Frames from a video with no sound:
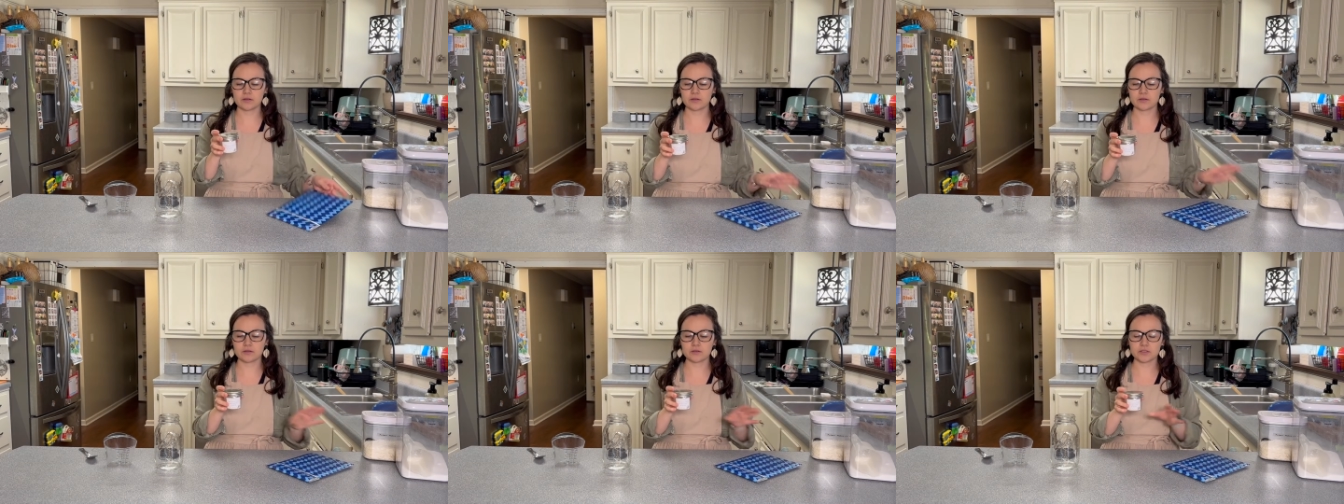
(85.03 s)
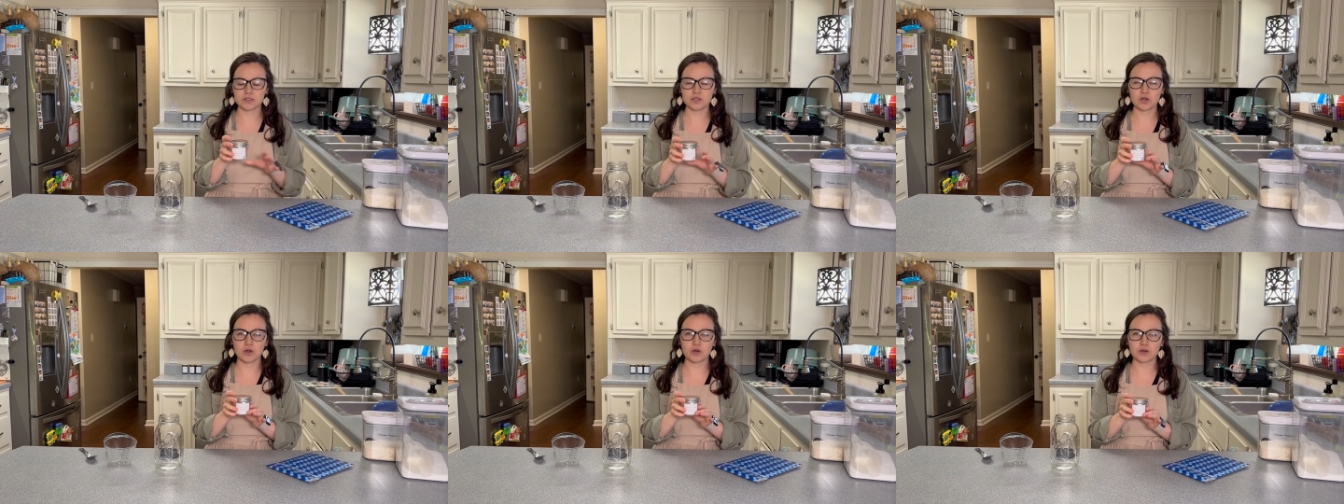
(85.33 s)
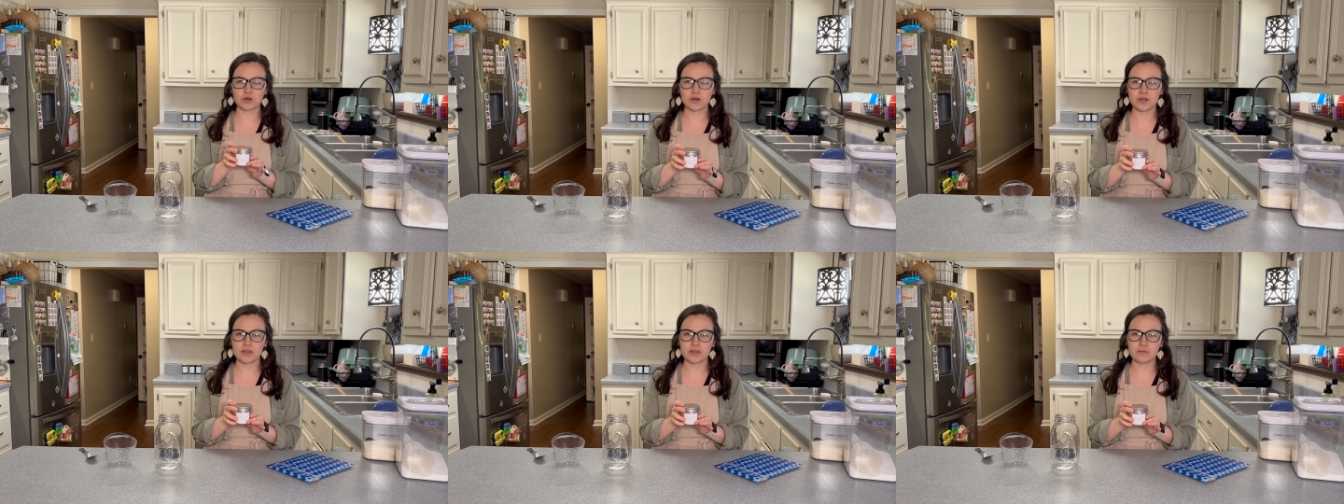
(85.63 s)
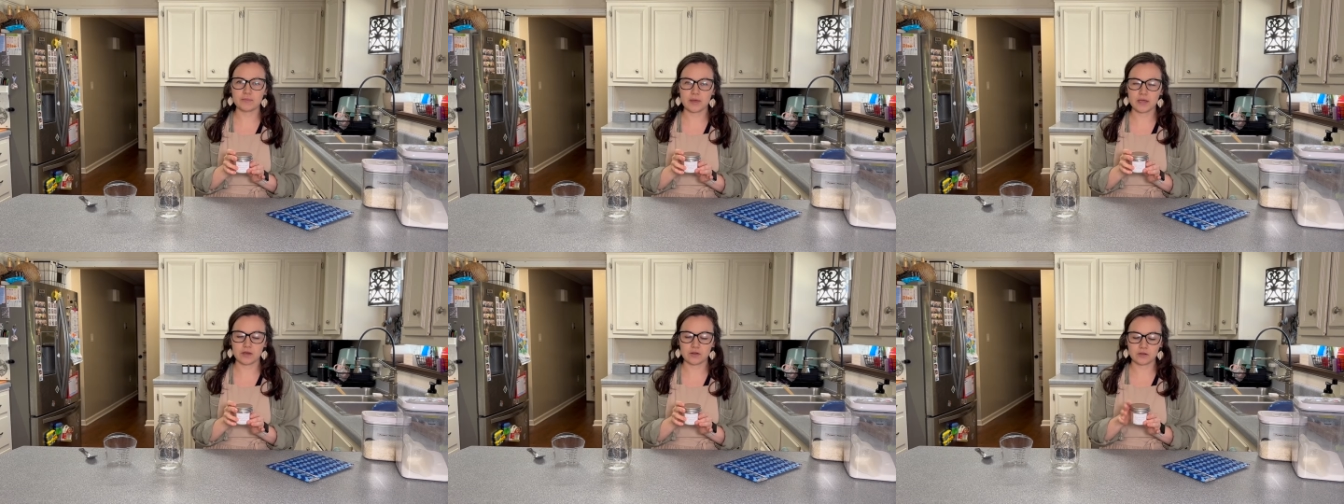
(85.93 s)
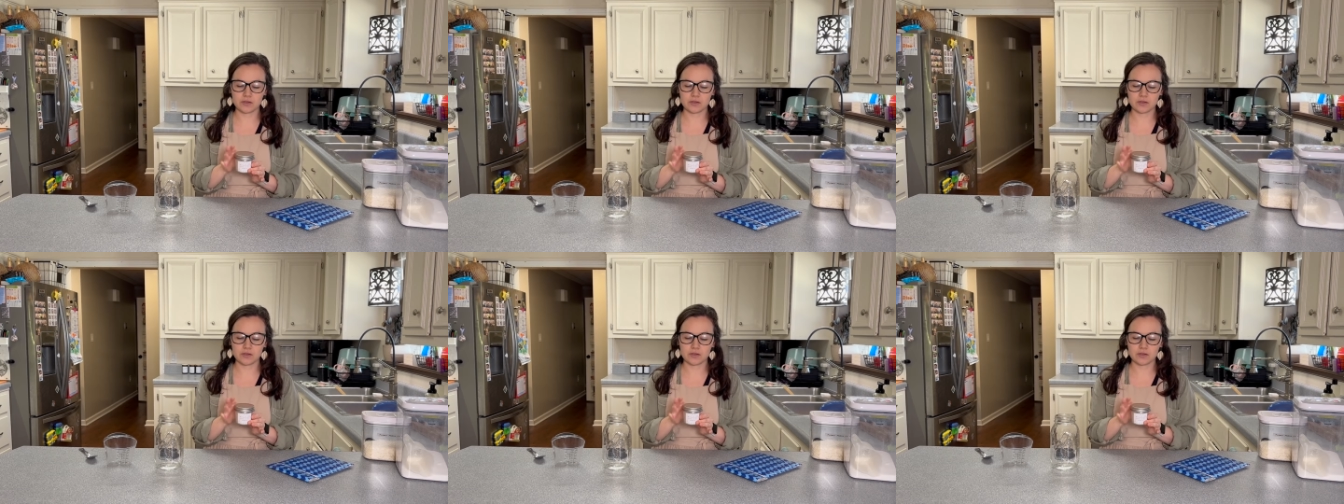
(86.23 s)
starter in the mail,